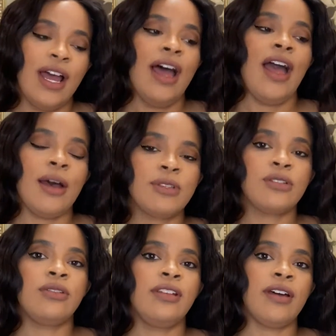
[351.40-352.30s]

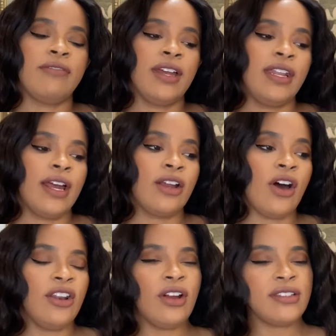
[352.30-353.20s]
Absolutely love it. And I
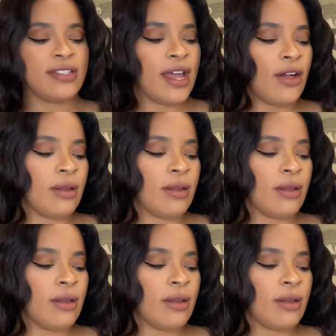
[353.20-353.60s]
got it on sale.